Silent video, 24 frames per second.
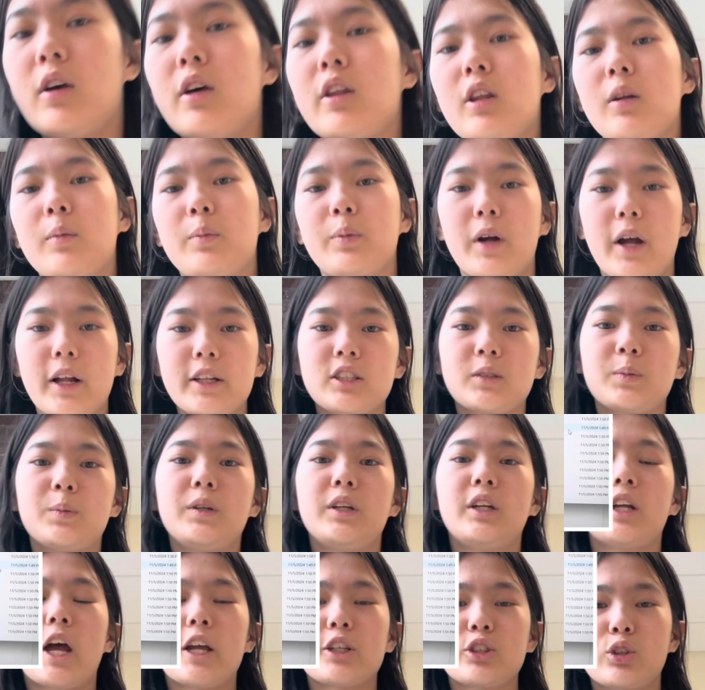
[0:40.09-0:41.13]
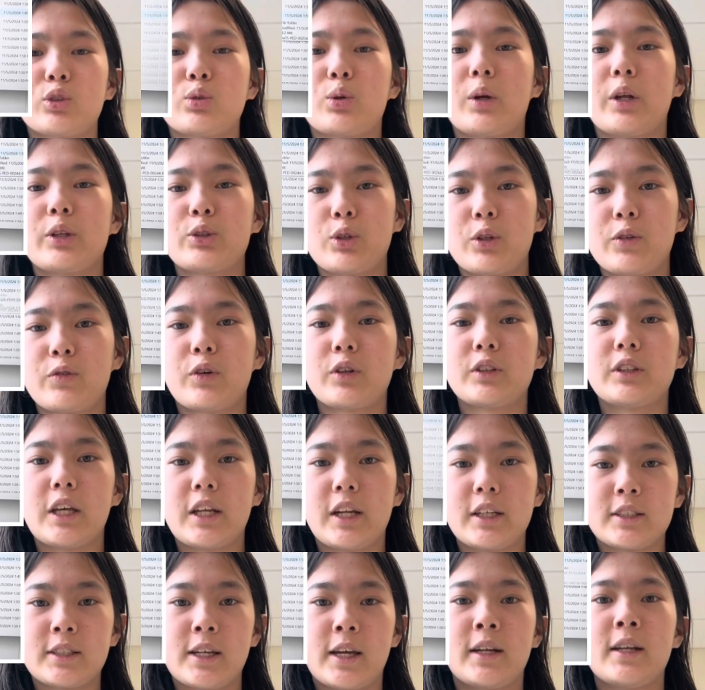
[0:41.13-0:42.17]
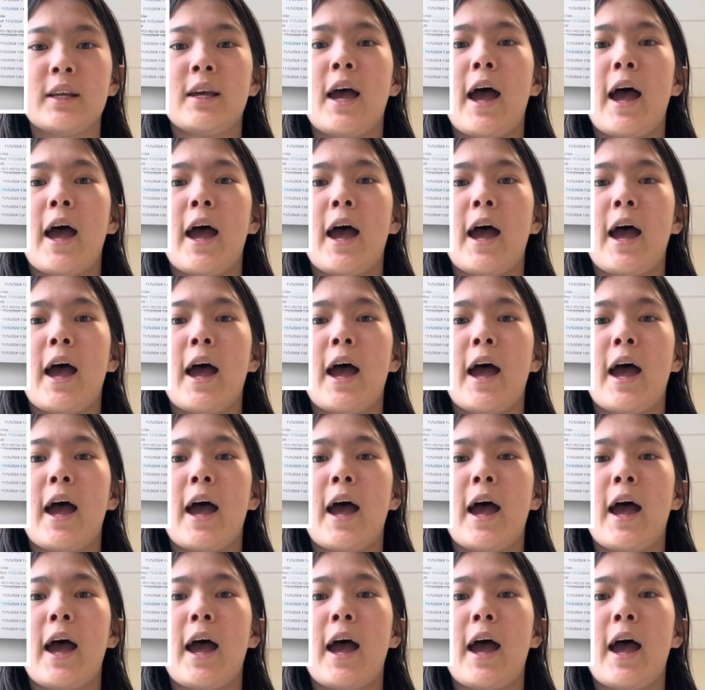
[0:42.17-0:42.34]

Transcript: The BRATS Pediatric 2024 dataset